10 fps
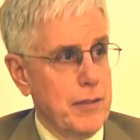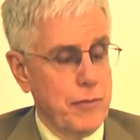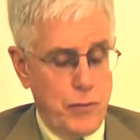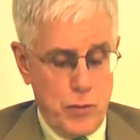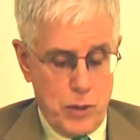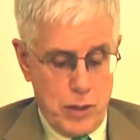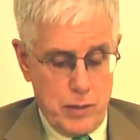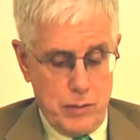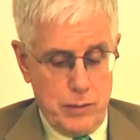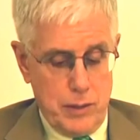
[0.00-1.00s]

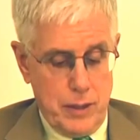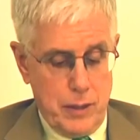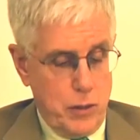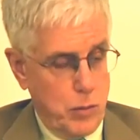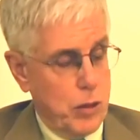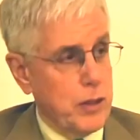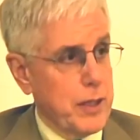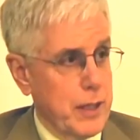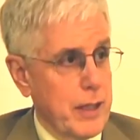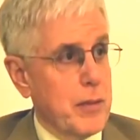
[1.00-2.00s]
for the world
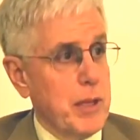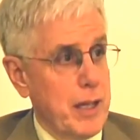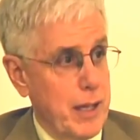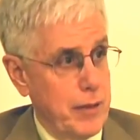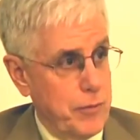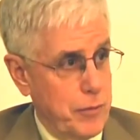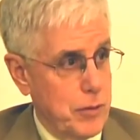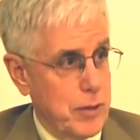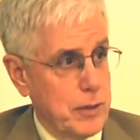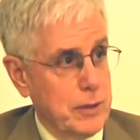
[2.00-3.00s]
economy and
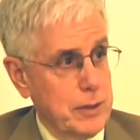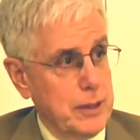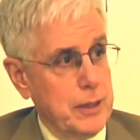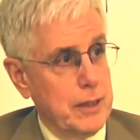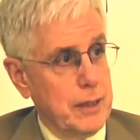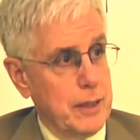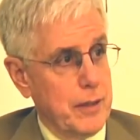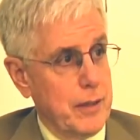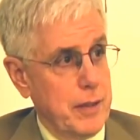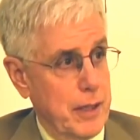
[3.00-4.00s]
for the
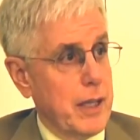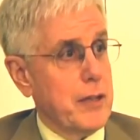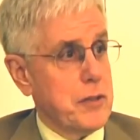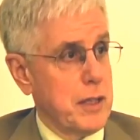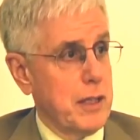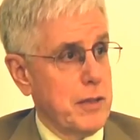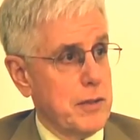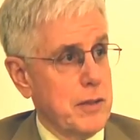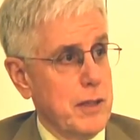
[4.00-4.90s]
United States.